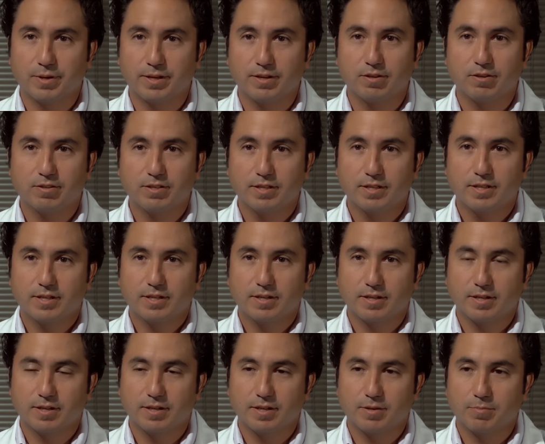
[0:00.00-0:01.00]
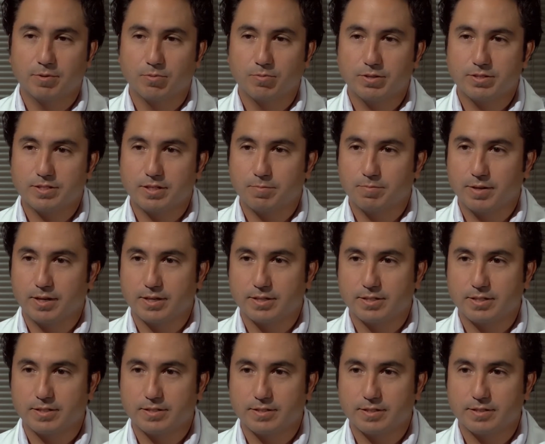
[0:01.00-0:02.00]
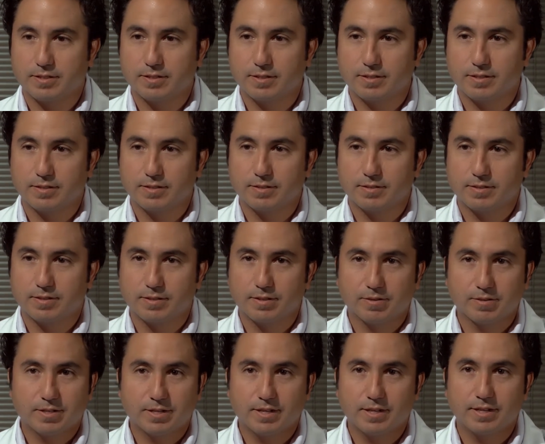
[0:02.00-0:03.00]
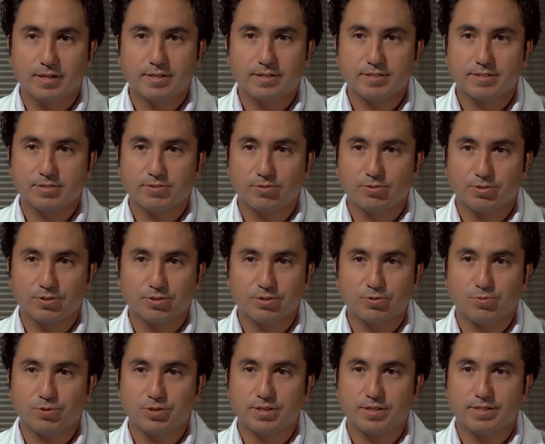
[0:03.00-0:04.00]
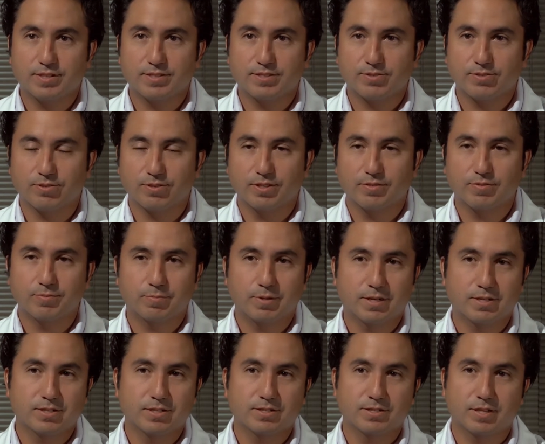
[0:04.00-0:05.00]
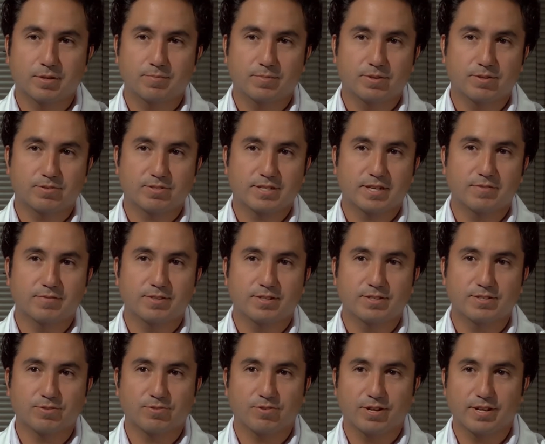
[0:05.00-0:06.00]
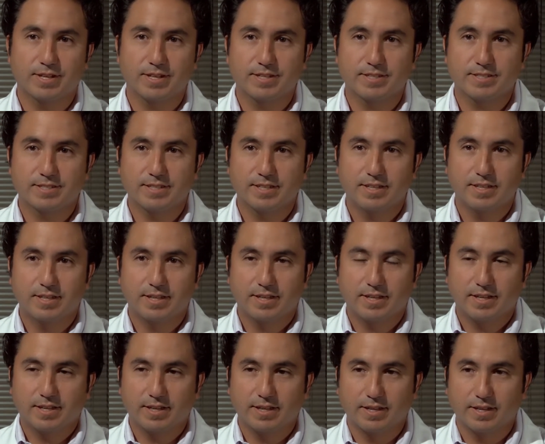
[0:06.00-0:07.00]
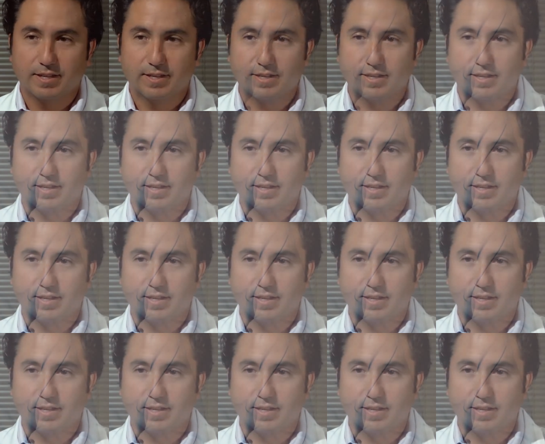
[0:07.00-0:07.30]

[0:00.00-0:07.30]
male, uh, but we see patients in, you know, in their teens or in their 20s, or even patients up in their 70s or 80s. And